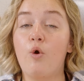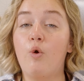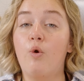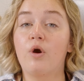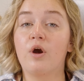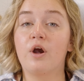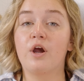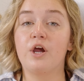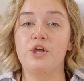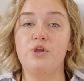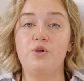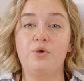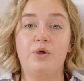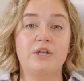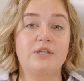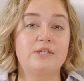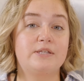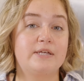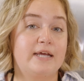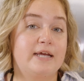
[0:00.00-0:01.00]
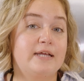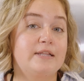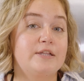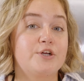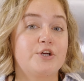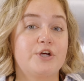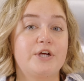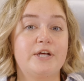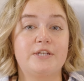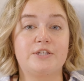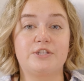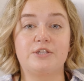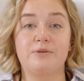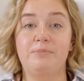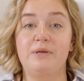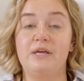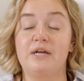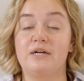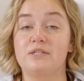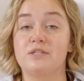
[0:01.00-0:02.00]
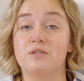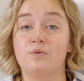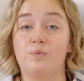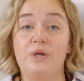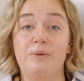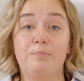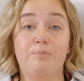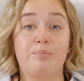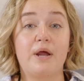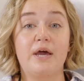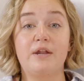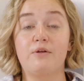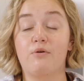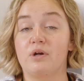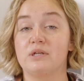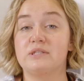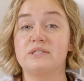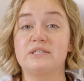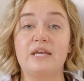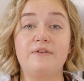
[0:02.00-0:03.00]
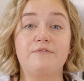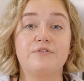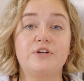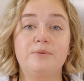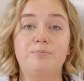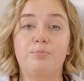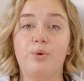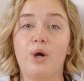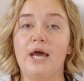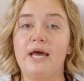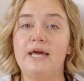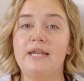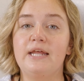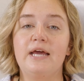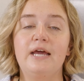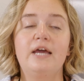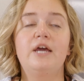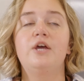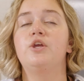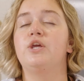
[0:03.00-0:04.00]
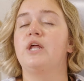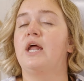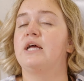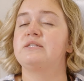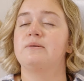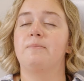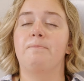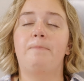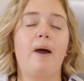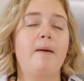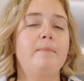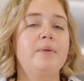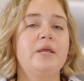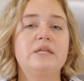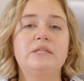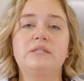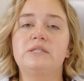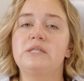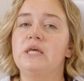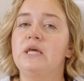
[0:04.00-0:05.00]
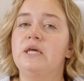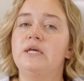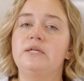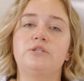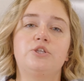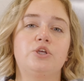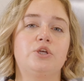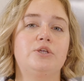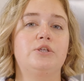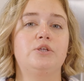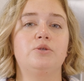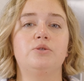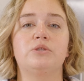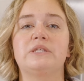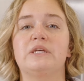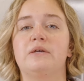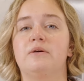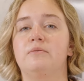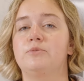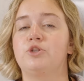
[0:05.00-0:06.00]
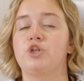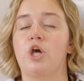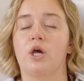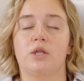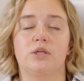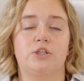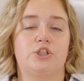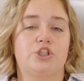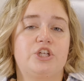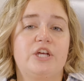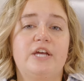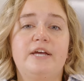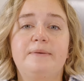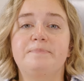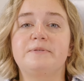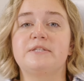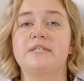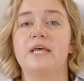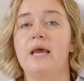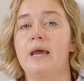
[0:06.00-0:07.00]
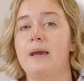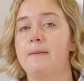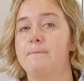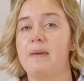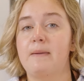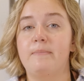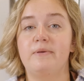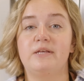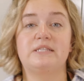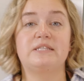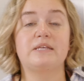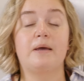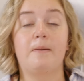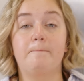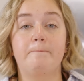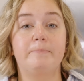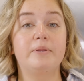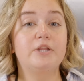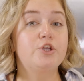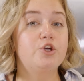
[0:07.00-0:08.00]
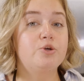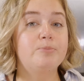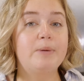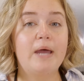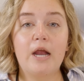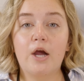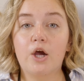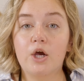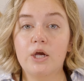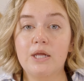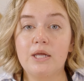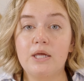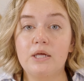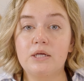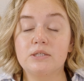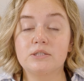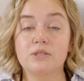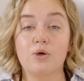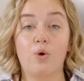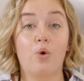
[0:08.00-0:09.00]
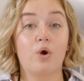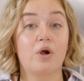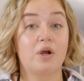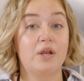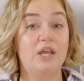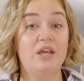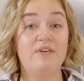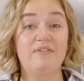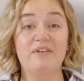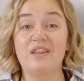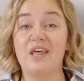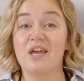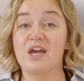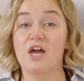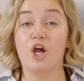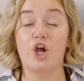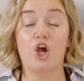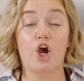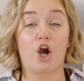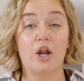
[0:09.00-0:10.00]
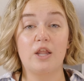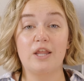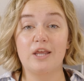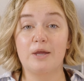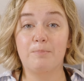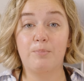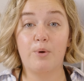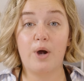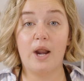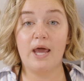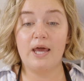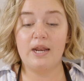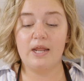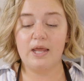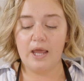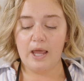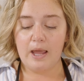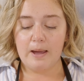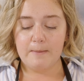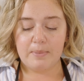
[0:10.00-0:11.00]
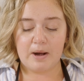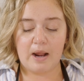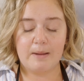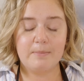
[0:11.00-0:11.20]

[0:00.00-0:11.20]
or you can tailor it to be a sweet bread or a savory bread. You can add some pumpkin seeds, you could do some chocolate chips, maybe some blueberries, or even like a garlic bread. But